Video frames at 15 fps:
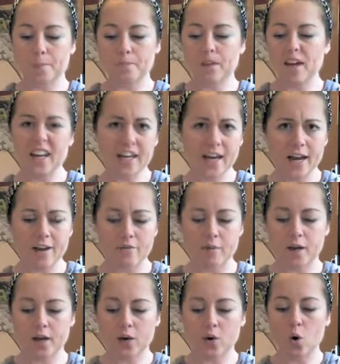any kind of
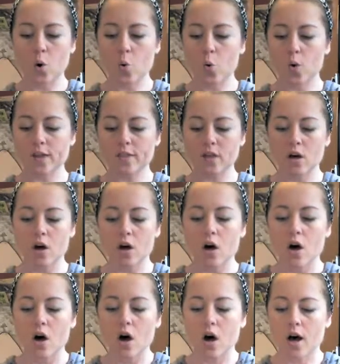pan with
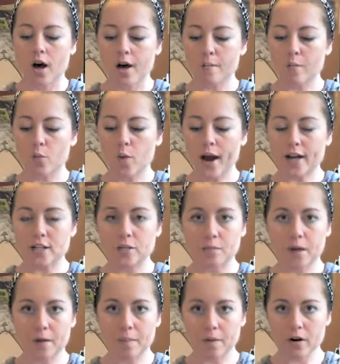wax
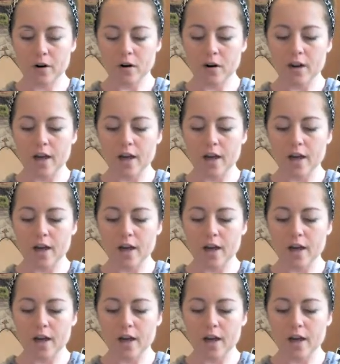paper,